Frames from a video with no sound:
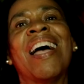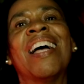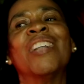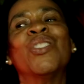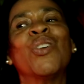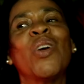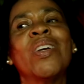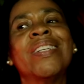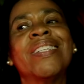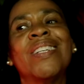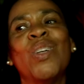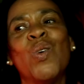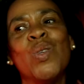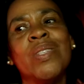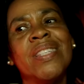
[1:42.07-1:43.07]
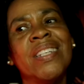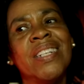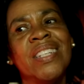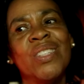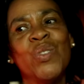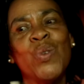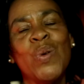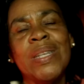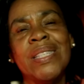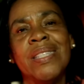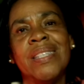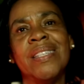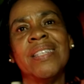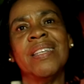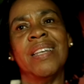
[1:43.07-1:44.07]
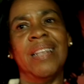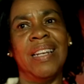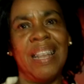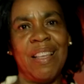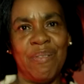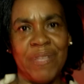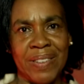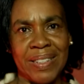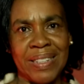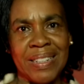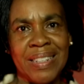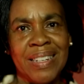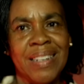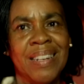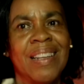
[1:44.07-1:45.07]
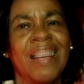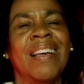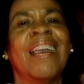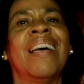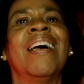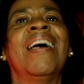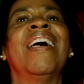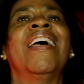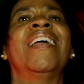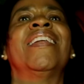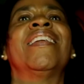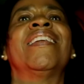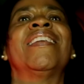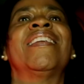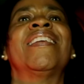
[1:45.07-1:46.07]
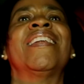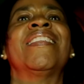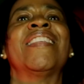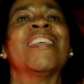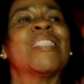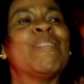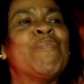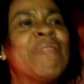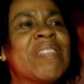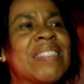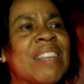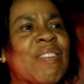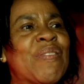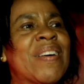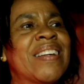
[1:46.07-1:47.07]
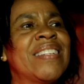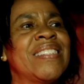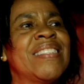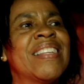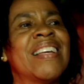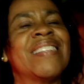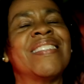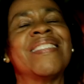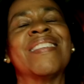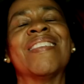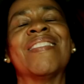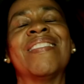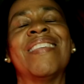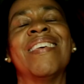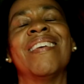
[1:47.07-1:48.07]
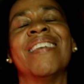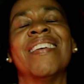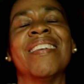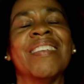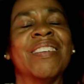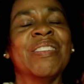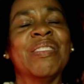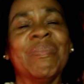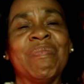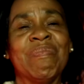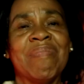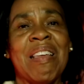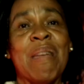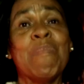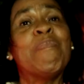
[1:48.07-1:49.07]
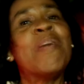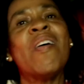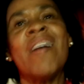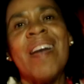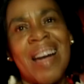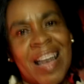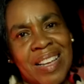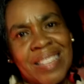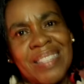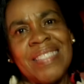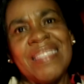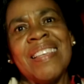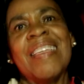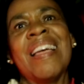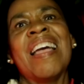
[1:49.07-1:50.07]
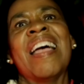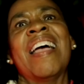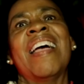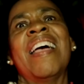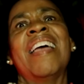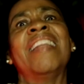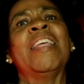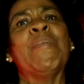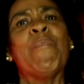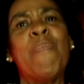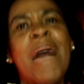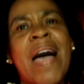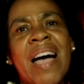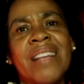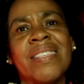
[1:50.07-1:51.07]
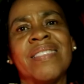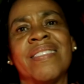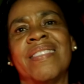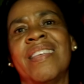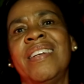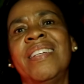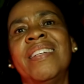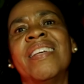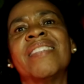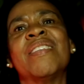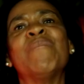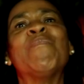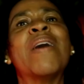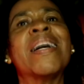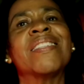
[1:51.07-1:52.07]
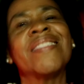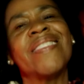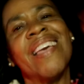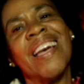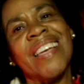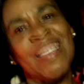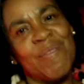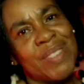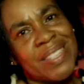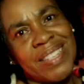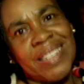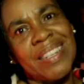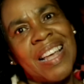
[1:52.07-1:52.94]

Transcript: I joined LoSIN in 2011, and the experience I've had is that they empower us and impart, the leaders impart their gifts in